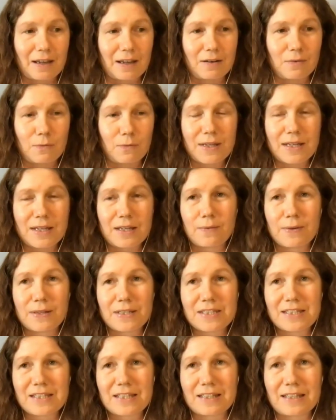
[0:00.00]
And
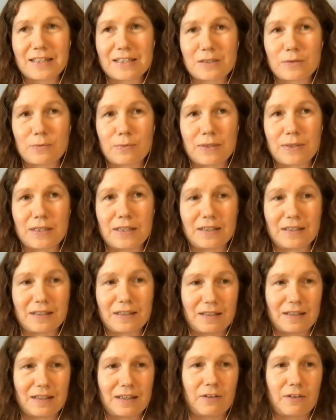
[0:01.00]
we see this with
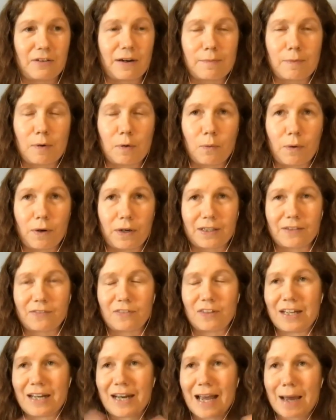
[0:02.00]
the incredible work
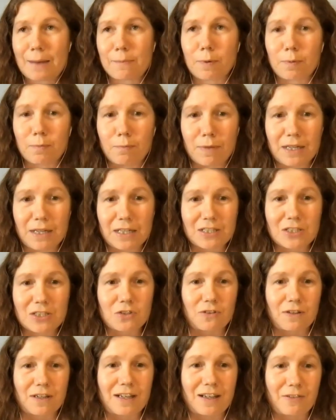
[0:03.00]
of the NAP
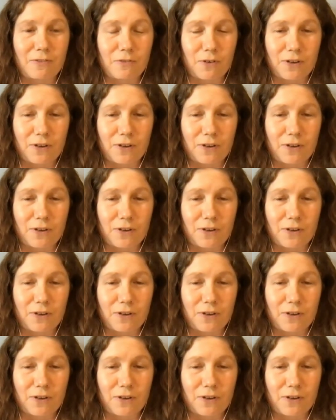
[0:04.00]
ministry,